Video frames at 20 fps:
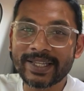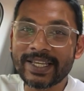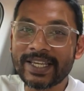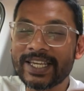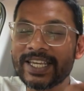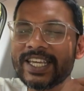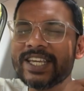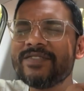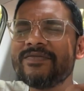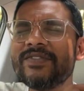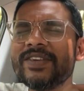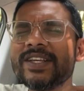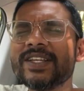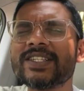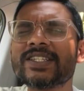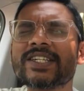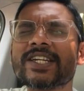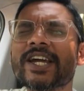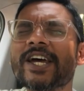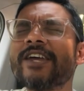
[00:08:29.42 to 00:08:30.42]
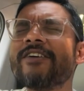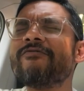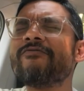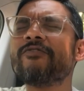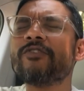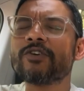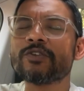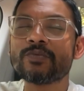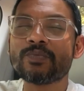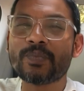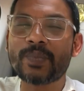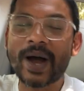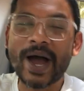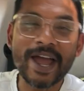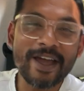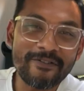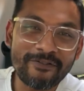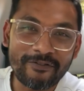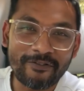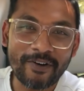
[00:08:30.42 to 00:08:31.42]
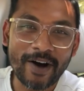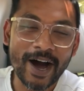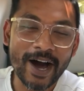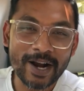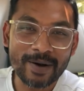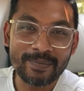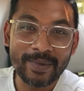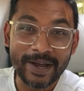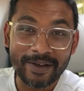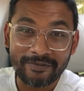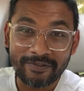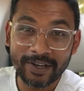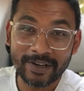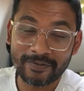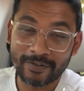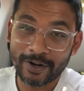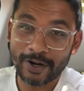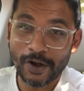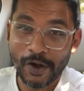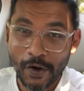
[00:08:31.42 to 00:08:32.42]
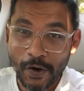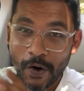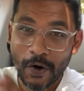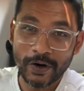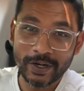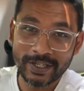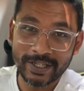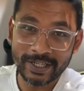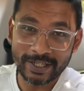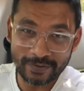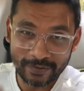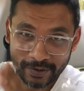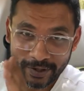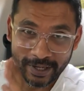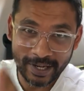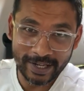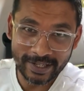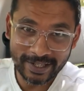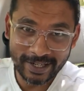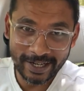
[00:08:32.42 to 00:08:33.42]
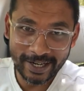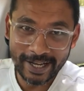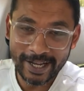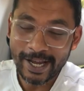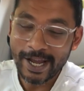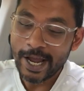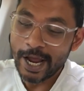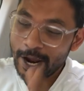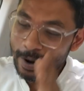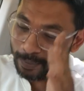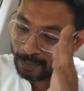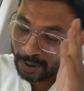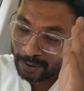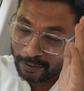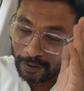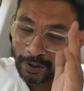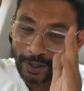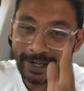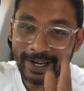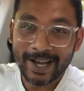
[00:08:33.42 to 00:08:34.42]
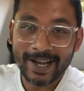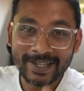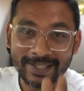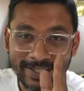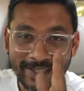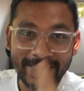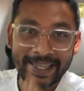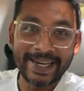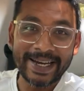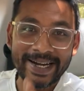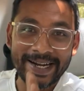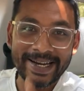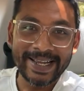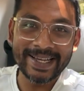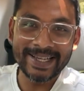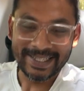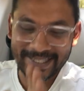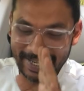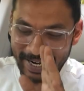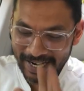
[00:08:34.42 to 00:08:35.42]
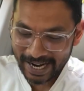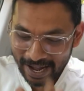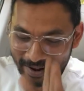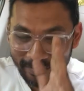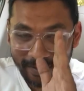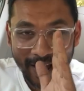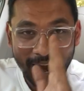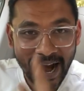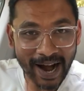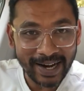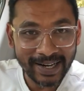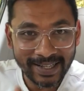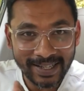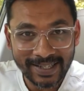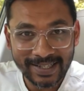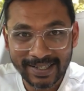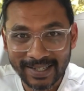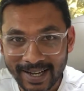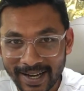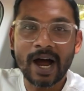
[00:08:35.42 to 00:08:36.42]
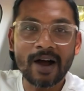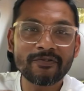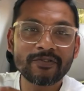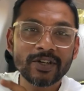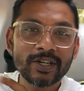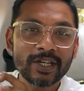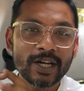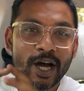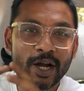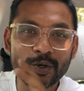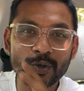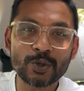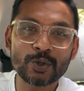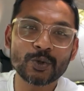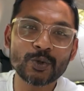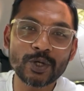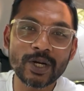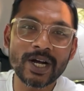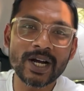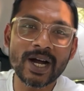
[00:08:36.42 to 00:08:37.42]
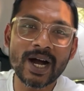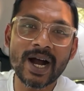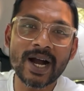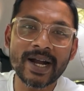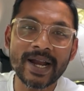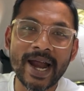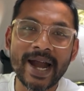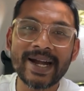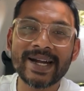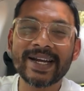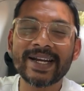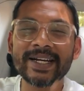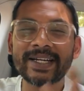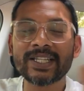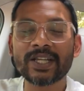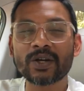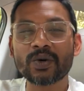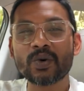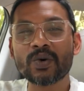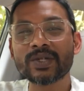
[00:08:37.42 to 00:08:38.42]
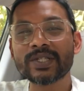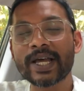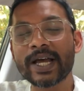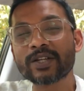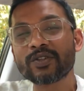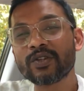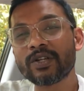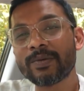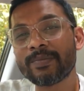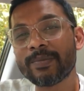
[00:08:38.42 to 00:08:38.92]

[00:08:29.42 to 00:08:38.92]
the evening's drive was by far my favorite, not just for yesterday, but for the last 3 days that I've had this car. After Anuskura Ghat ended, the roads actually